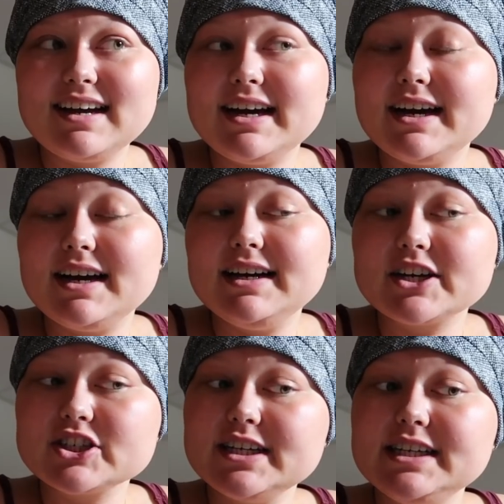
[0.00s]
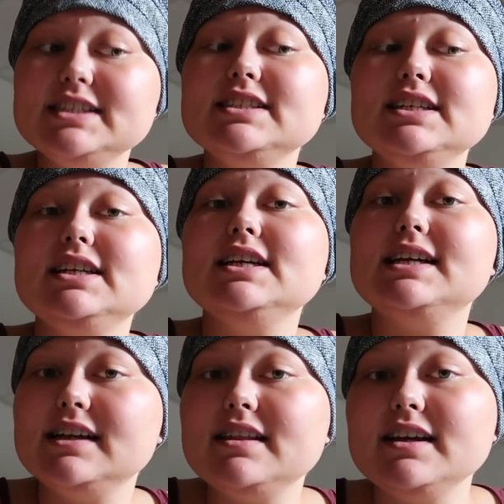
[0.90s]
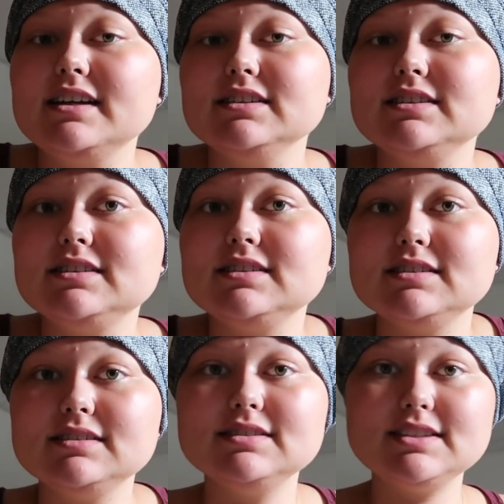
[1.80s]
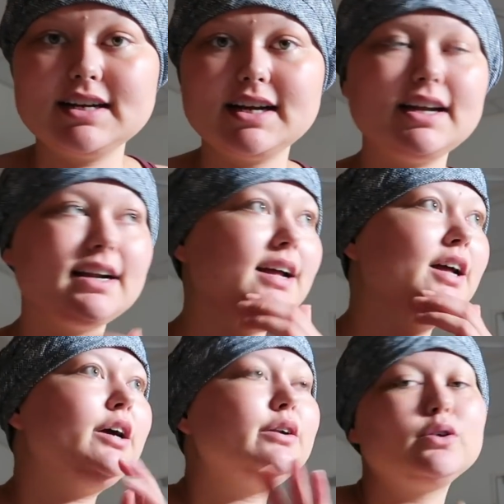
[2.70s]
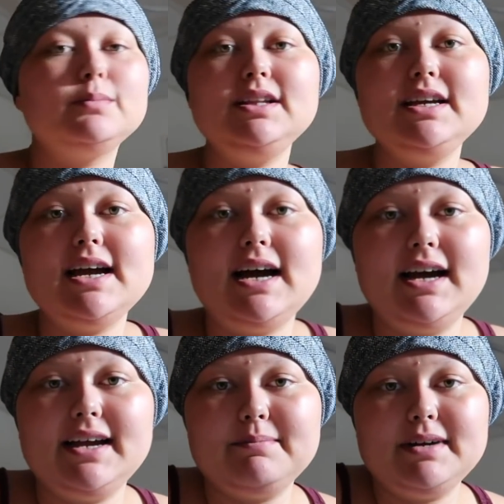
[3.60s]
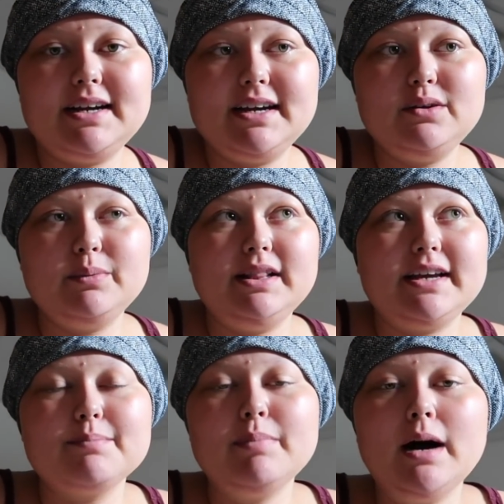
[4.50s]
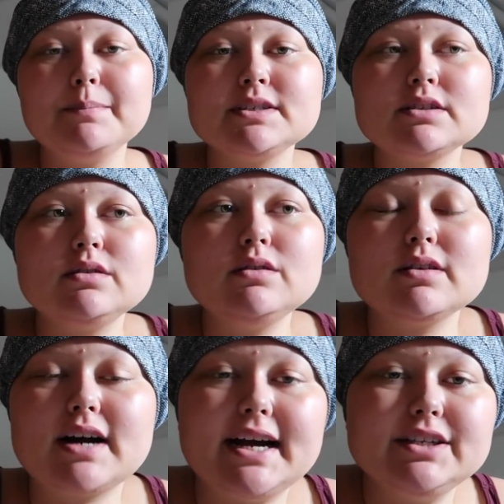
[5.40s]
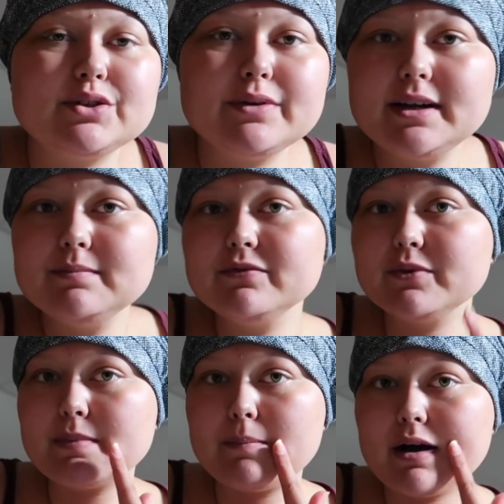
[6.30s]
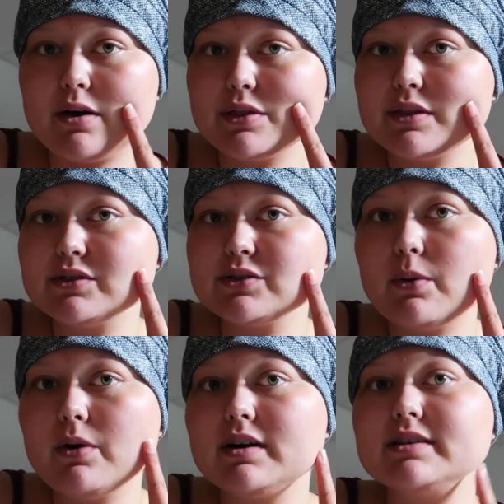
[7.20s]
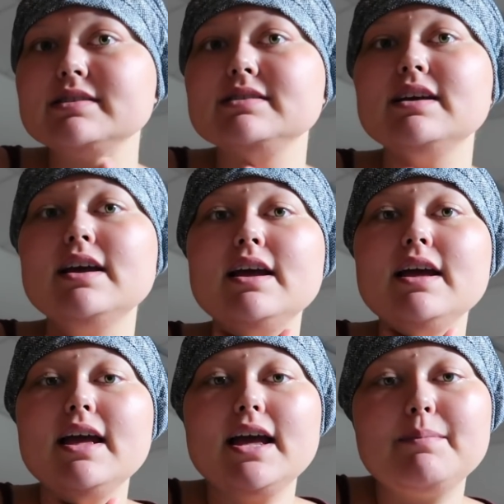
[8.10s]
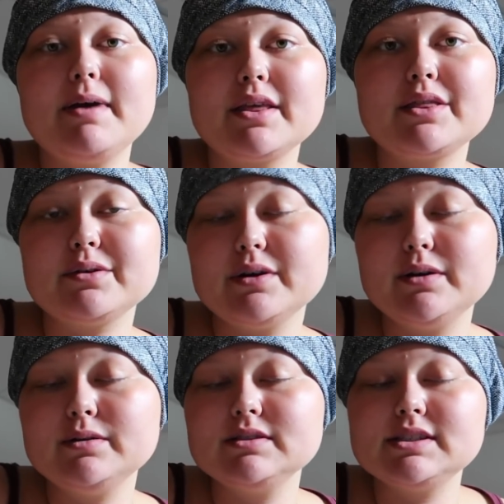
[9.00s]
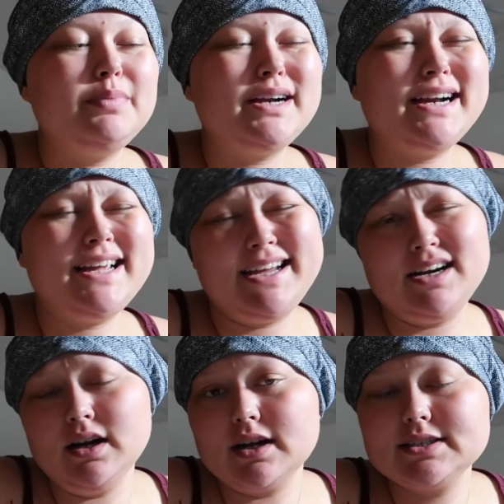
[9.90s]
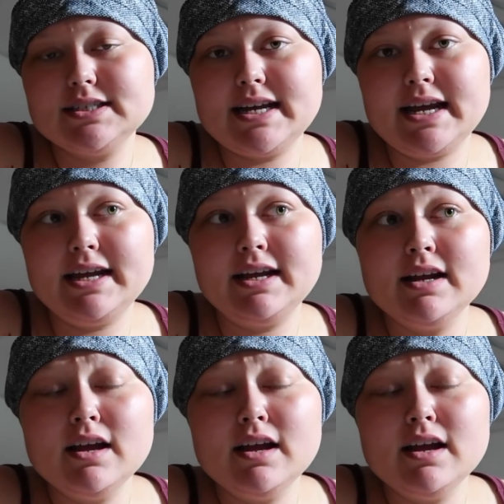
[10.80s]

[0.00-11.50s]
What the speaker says: I actually didn't eat anything else tonight. Normally I end my night with like a popsicle or ice cream for my mouth sores and my throat, but I ate a lot today.